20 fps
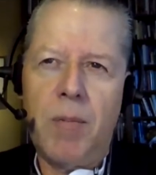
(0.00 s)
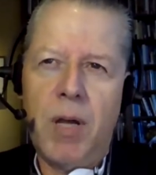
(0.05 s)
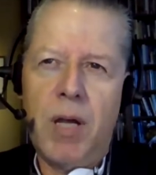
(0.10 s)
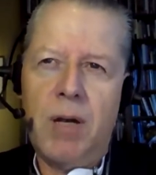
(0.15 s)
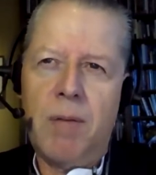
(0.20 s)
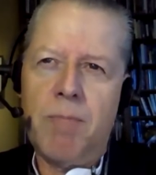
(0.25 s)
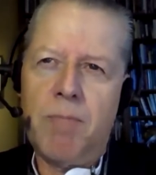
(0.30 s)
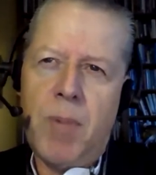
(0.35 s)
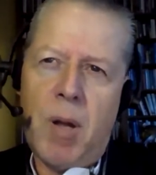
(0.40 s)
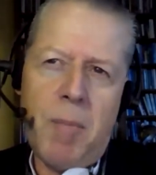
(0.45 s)

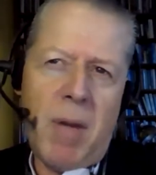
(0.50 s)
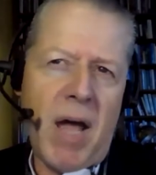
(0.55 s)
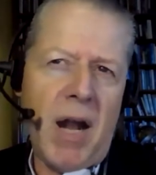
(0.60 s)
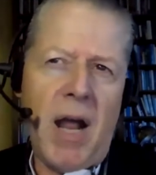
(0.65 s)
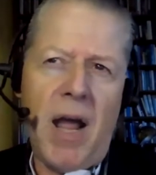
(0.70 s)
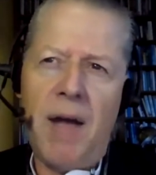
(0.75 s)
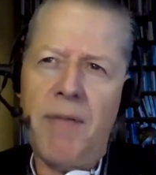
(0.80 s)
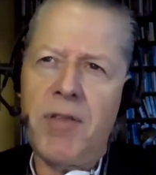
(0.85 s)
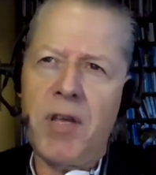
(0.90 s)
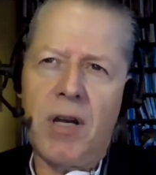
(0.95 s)
In
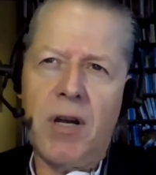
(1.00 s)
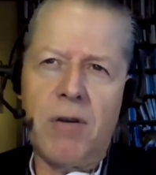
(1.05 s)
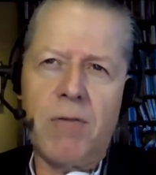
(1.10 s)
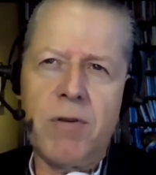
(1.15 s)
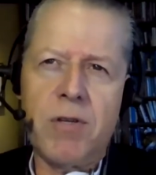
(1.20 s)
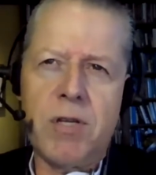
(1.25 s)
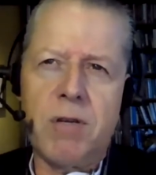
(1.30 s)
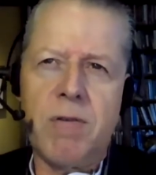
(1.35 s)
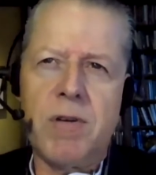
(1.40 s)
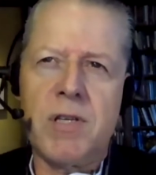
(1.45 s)
about half the
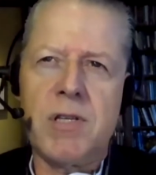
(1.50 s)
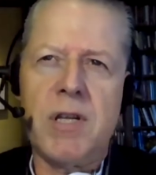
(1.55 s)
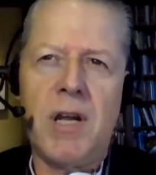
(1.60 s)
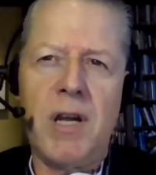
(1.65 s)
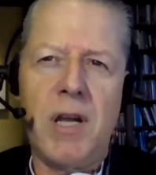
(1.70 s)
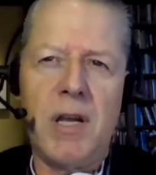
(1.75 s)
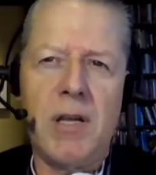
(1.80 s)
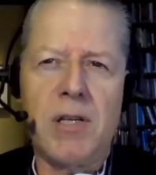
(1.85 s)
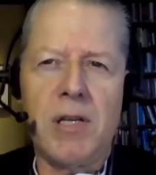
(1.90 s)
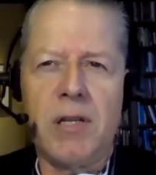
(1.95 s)
countries, there isn't
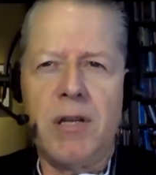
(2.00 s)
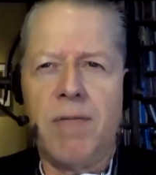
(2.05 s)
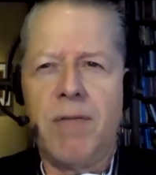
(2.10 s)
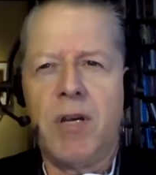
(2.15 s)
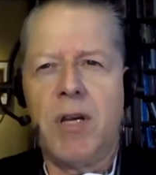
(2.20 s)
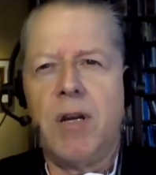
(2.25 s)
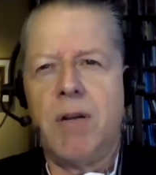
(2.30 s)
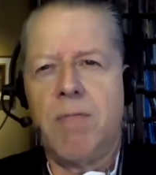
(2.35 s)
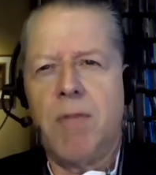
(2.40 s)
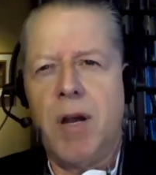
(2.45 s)
any
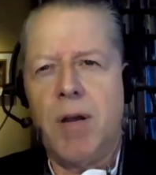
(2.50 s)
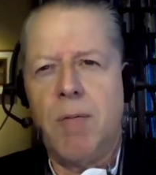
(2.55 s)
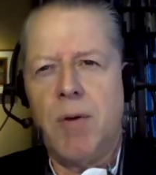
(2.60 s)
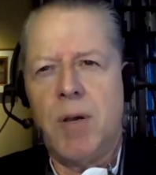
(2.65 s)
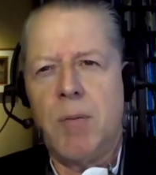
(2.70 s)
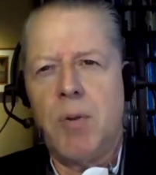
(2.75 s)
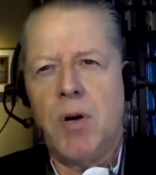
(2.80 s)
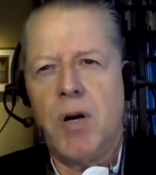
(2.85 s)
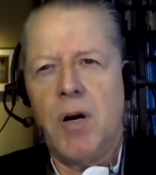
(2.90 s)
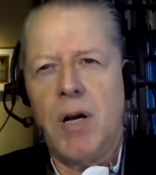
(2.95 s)
significant
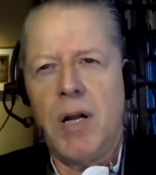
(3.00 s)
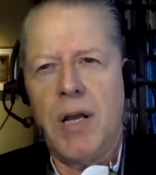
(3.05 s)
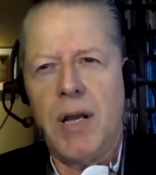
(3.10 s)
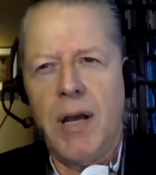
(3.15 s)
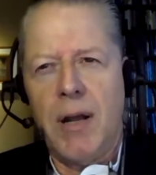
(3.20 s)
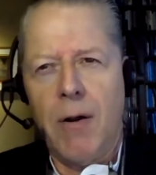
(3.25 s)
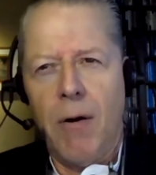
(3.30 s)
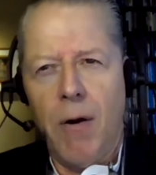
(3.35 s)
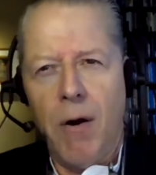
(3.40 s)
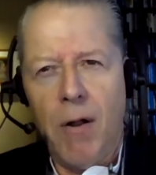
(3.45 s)
right-wing party
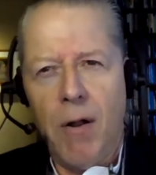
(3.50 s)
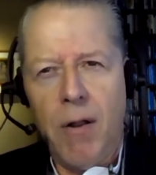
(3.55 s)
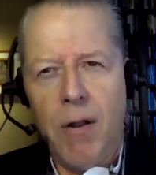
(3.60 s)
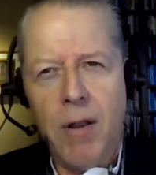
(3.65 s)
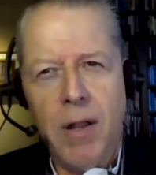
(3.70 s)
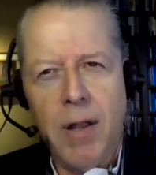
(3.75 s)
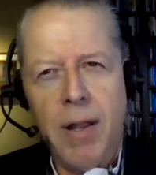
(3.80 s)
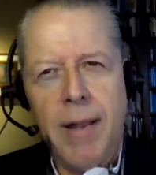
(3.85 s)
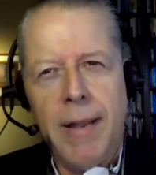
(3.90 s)
at all.